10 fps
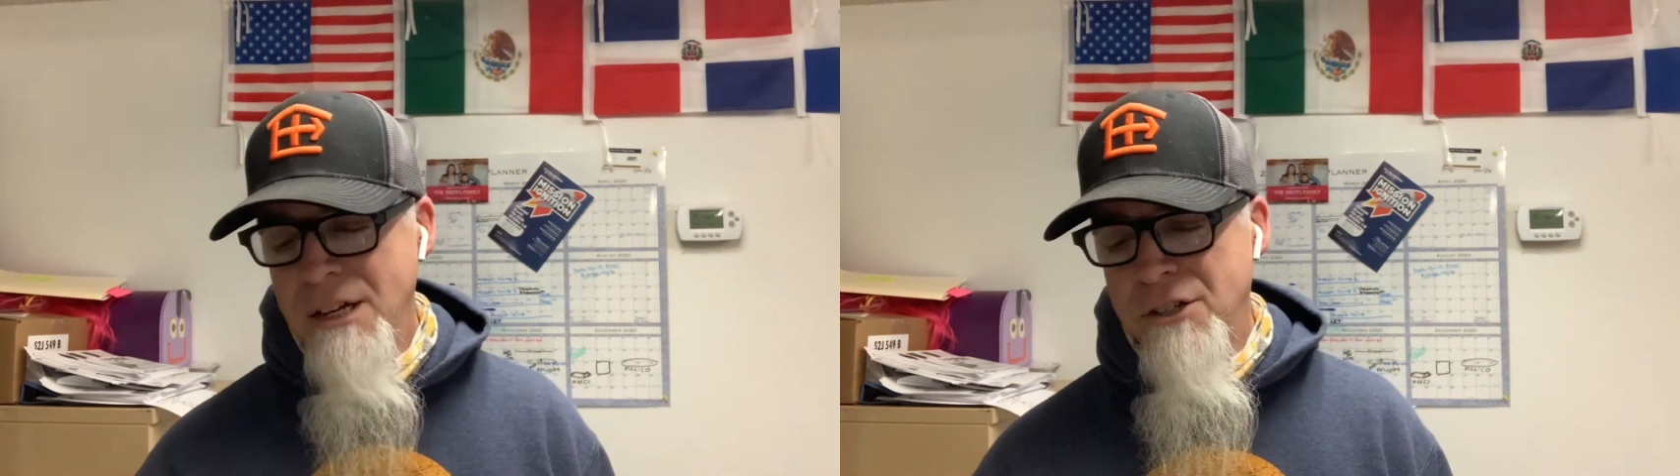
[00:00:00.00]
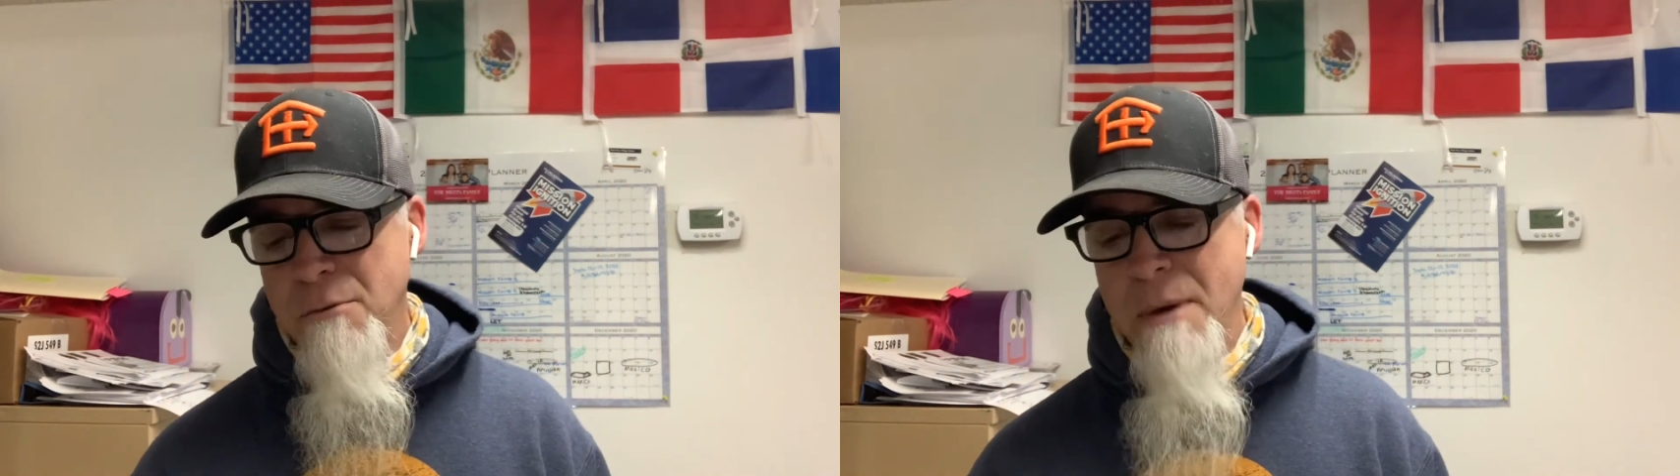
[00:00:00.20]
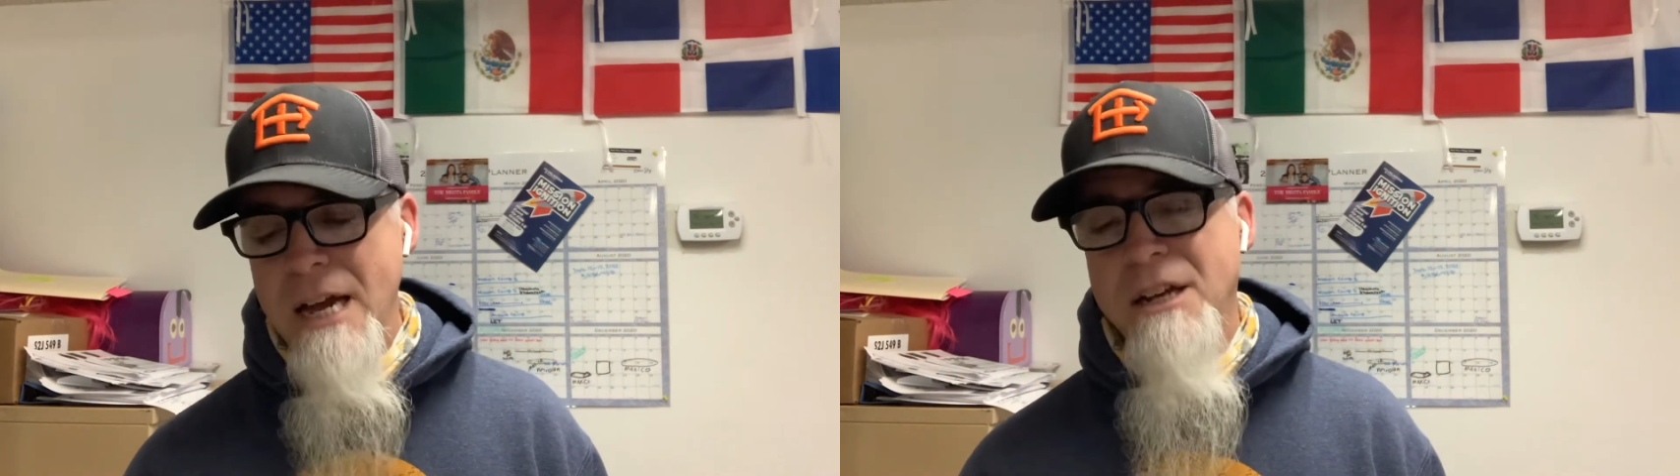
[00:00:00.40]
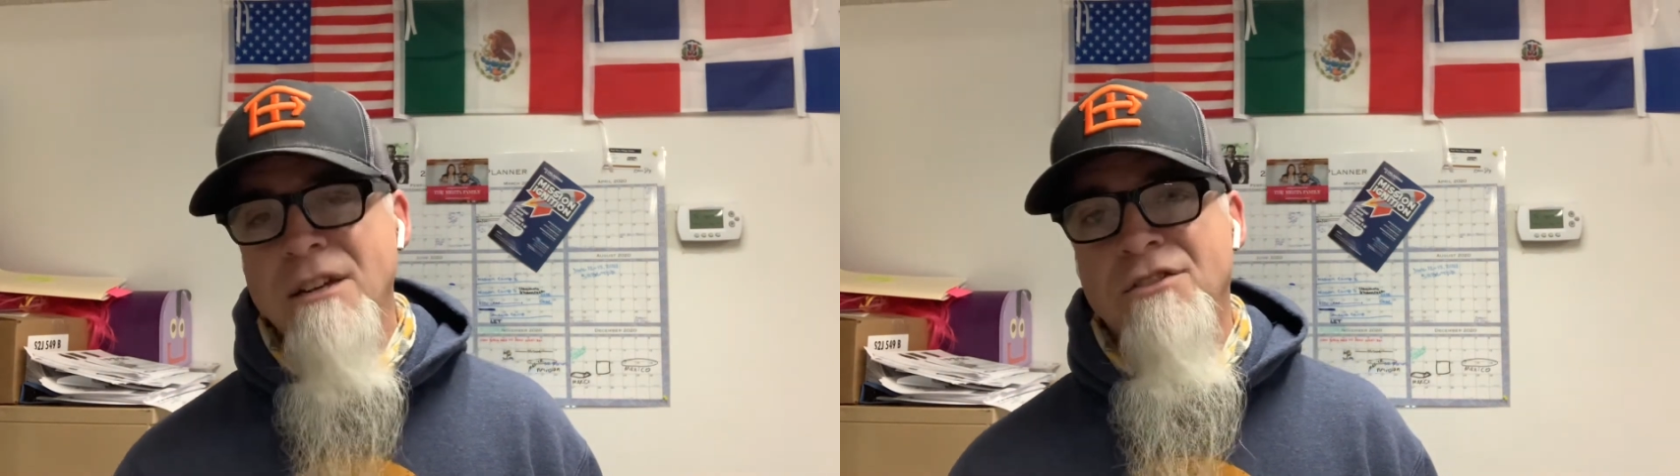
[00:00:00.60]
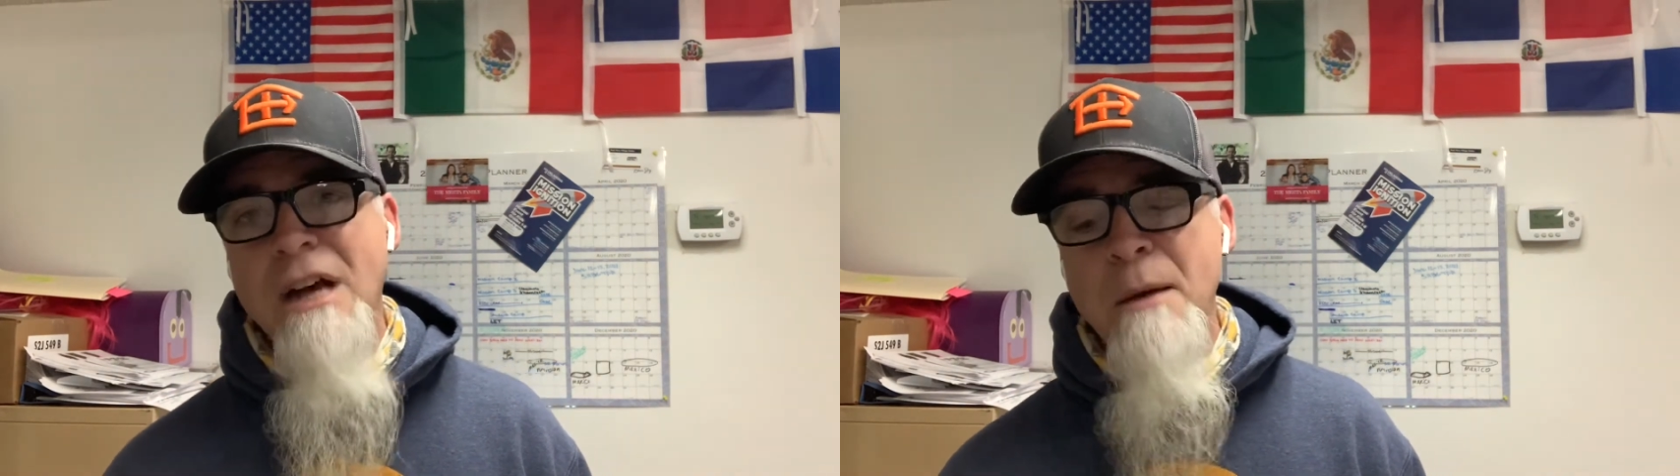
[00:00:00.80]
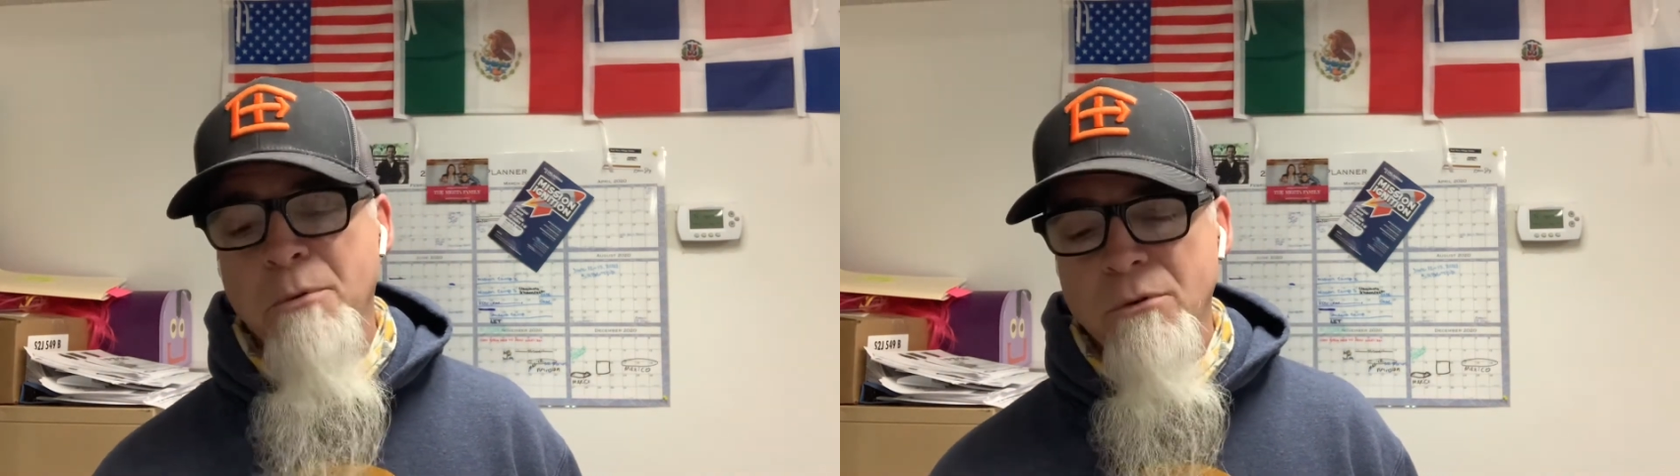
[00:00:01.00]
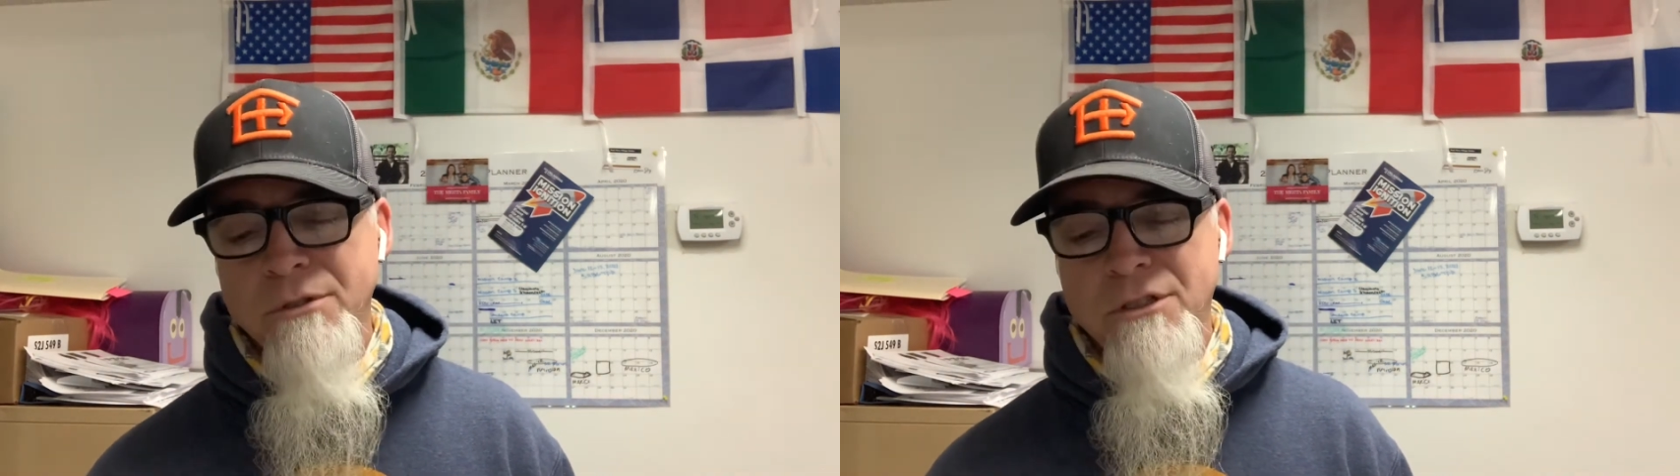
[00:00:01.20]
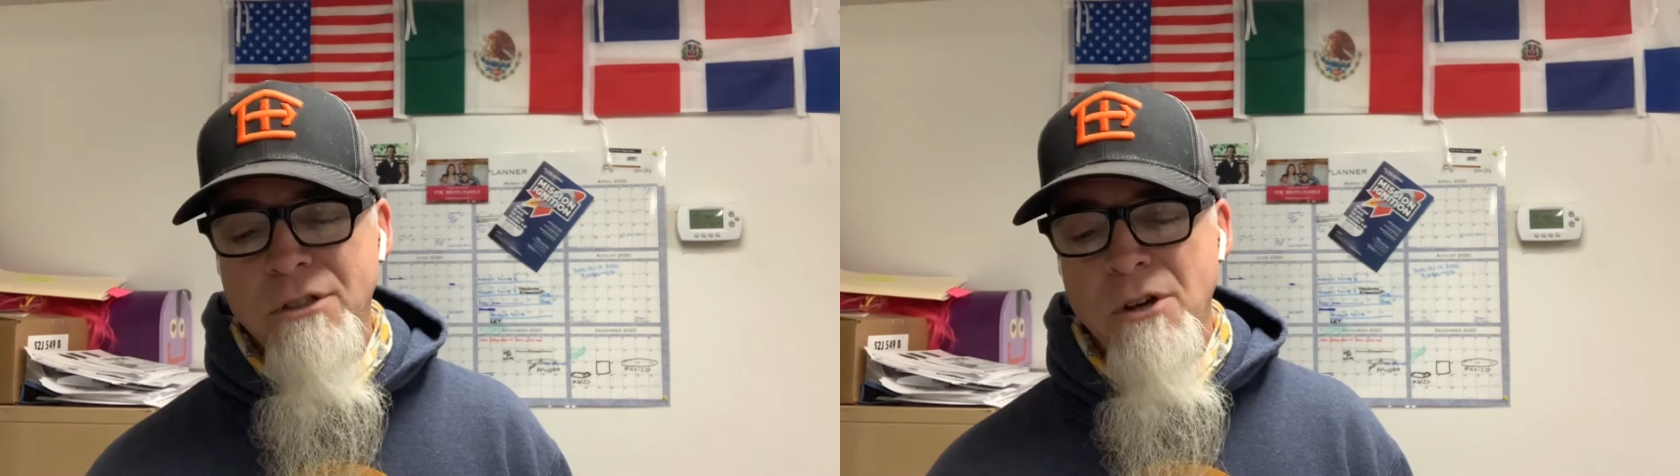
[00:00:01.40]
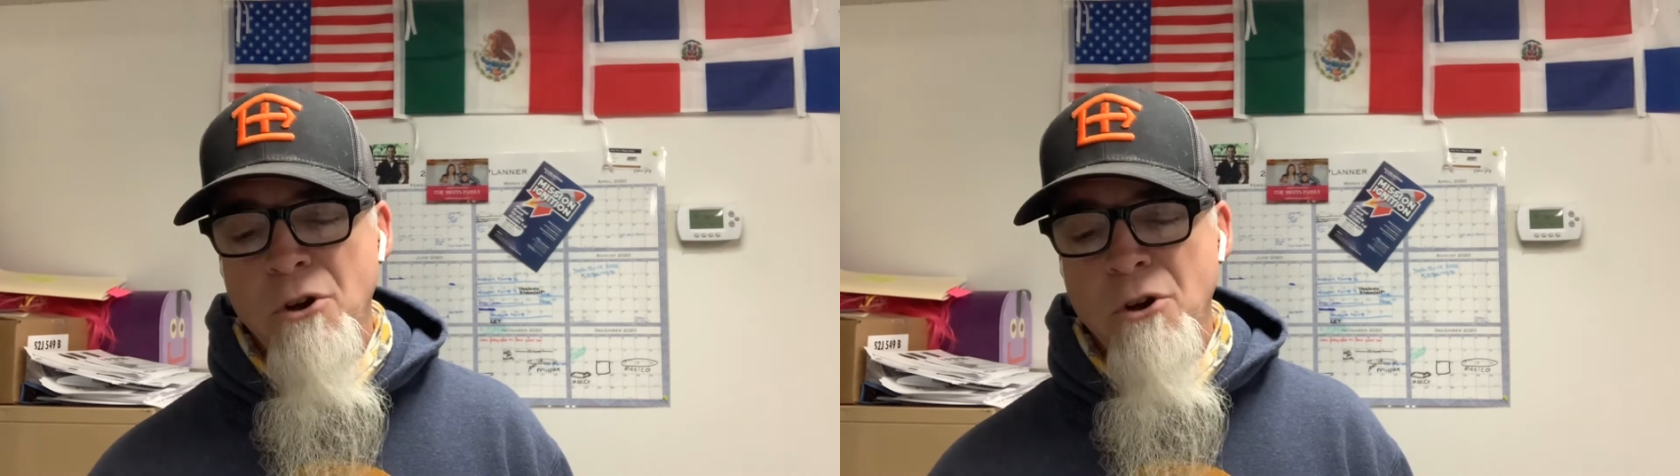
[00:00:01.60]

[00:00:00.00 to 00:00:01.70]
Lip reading: to make disciples